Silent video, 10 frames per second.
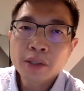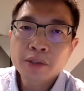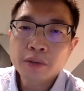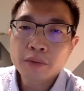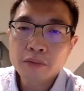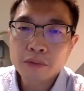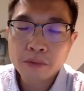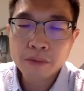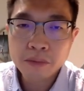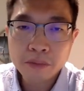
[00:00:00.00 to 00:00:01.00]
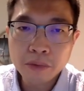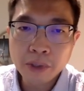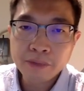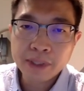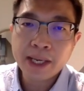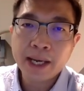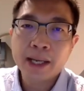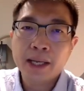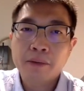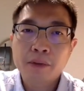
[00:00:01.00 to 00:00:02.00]
So with
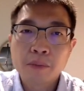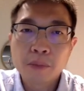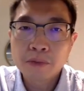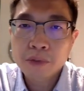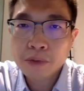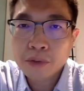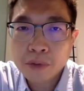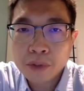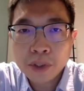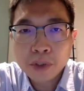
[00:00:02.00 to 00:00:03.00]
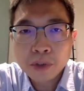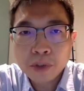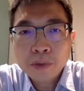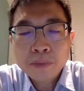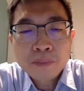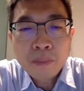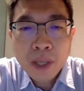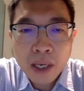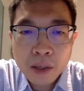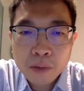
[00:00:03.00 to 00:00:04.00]
that, I want to move to you,
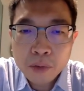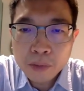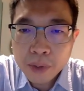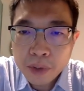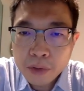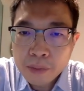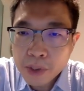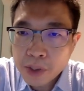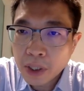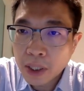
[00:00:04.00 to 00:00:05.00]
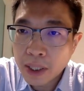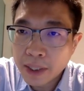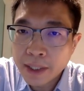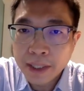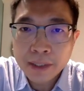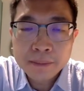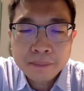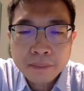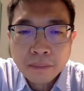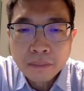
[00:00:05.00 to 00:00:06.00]
how do we do machine learning?
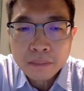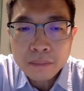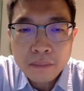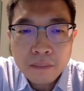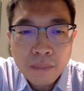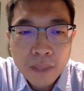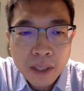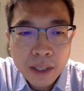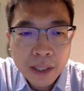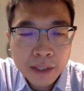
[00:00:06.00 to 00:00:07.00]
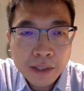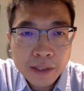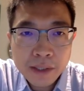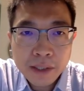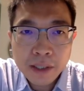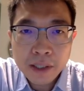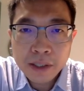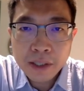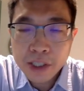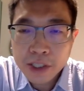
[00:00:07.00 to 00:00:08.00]
This is the
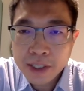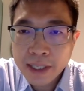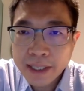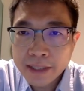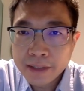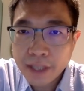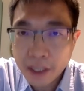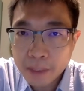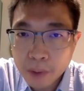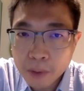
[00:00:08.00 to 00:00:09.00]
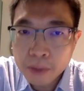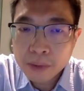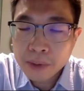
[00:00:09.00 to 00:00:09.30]
NASH CRN table.